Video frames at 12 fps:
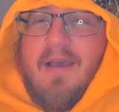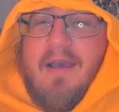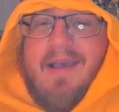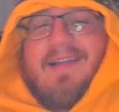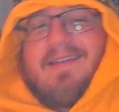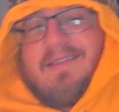
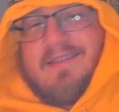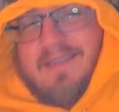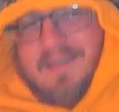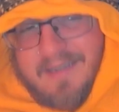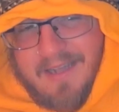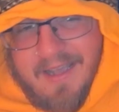And
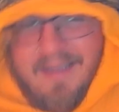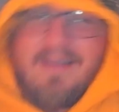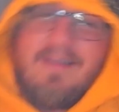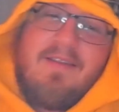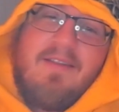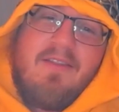today,
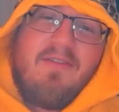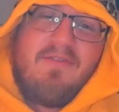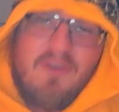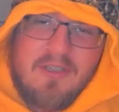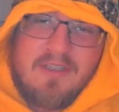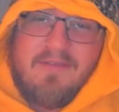the
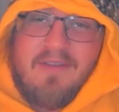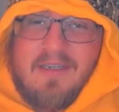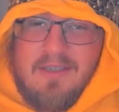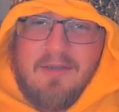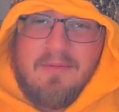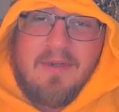1st of
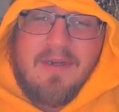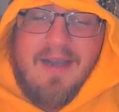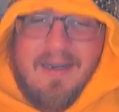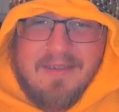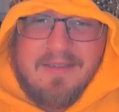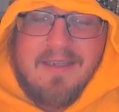October, I
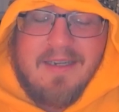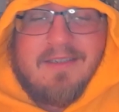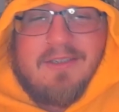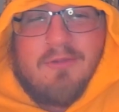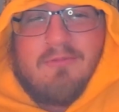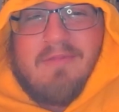decided to
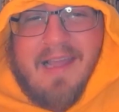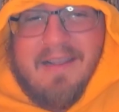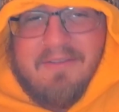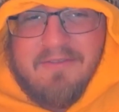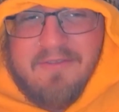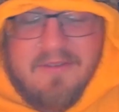do
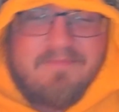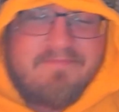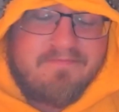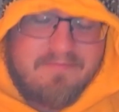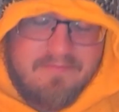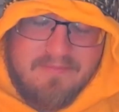Life.
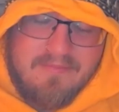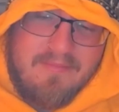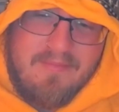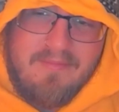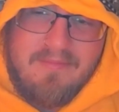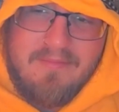
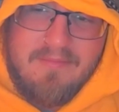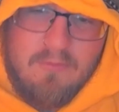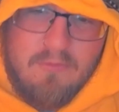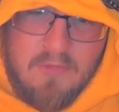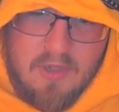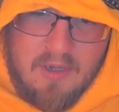
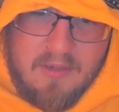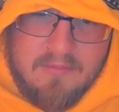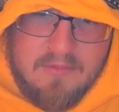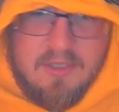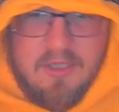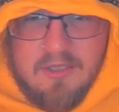
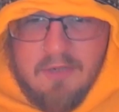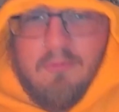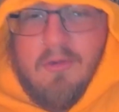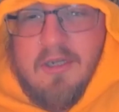CJ, what is